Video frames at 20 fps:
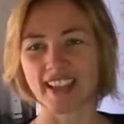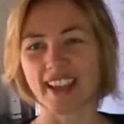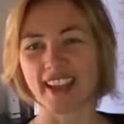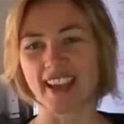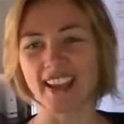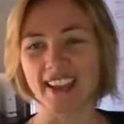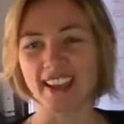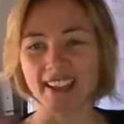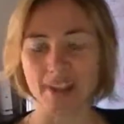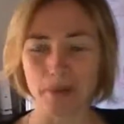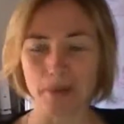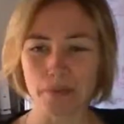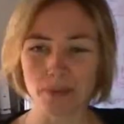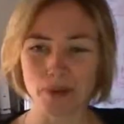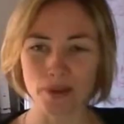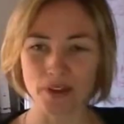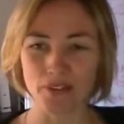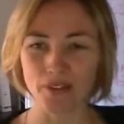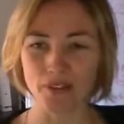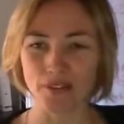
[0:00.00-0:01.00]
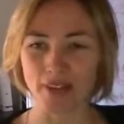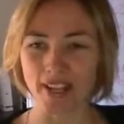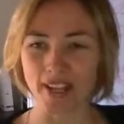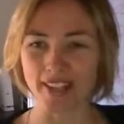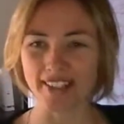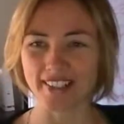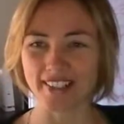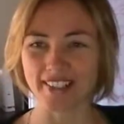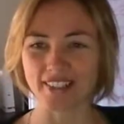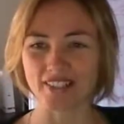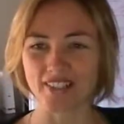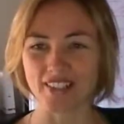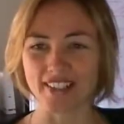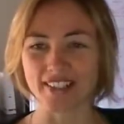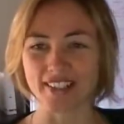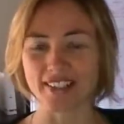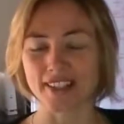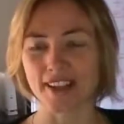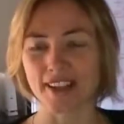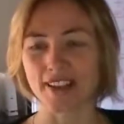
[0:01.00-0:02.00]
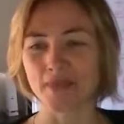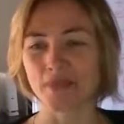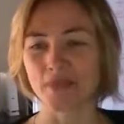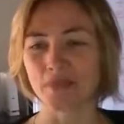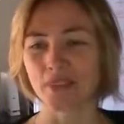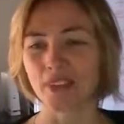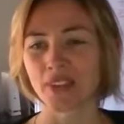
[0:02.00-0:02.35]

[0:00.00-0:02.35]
Hey, I'm Bree from Handy Investor.